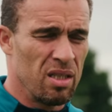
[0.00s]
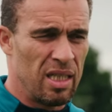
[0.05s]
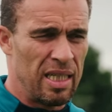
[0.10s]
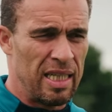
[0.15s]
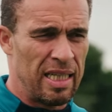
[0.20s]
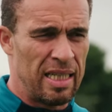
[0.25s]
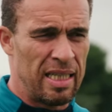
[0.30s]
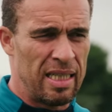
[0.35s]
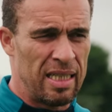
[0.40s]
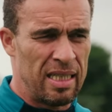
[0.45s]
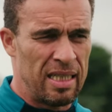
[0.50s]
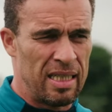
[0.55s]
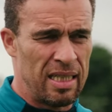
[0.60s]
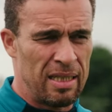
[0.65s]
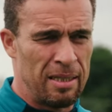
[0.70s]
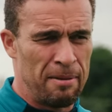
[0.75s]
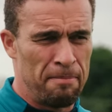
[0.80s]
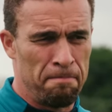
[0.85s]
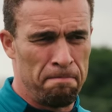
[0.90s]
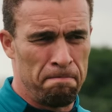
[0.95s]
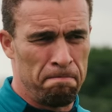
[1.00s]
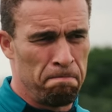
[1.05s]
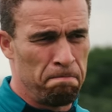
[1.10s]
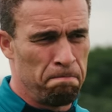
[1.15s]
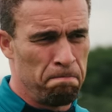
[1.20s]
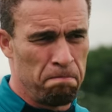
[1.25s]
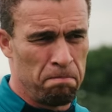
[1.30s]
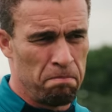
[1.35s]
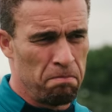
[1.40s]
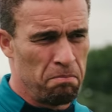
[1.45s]
And
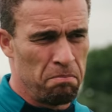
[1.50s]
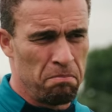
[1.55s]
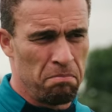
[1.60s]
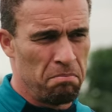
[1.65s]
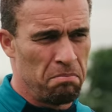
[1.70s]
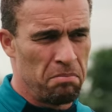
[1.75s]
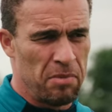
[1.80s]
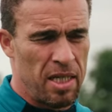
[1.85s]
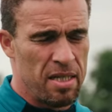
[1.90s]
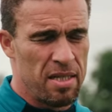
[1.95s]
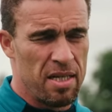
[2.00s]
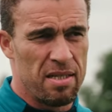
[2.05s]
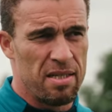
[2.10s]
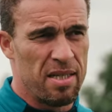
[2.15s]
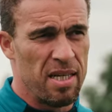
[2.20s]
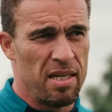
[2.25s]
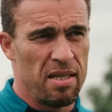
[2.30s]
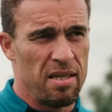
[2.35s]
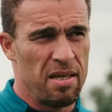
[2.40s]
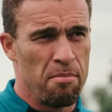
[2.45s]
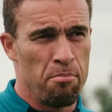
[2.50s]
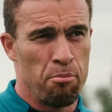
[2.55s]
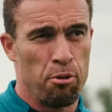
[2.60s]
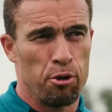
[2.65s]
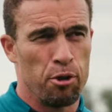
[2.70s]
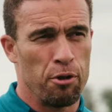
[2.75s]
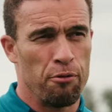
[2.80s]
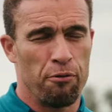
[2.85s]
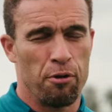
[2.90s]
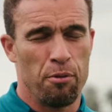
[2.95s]
as I said,
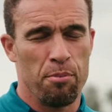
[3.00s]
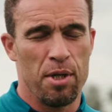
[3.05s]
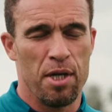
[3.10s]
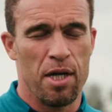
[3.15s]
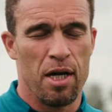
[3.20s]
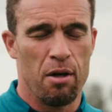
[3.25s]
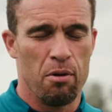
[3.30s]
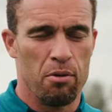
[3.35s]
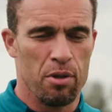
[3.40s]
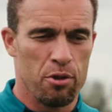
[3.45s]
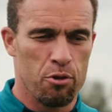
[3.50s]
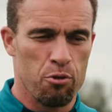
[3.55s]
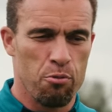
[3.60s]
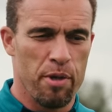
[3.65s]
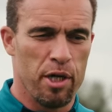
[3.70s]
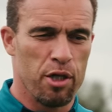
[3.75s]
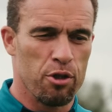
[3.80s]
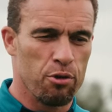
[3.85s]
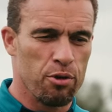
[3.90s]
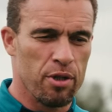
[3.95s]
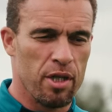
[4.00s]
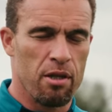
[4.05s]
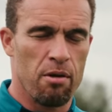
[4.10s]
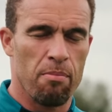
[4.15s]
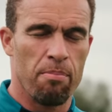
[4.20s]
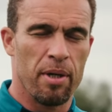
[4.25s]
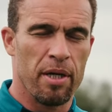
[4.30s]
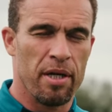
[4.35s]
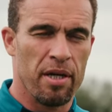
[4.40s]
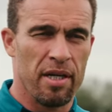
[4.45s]
important for me now is to make sure that
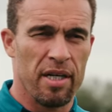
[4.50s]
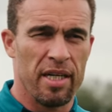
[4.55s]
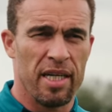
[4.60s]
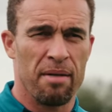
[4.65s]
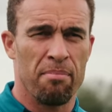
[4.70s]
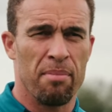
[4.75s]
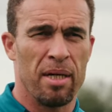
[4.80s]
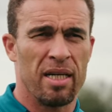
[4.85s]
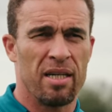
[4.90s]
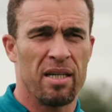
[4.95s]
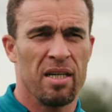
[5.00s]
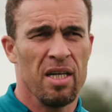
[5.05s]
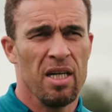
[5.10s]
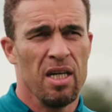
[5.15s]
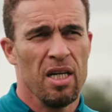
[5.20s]
the player get back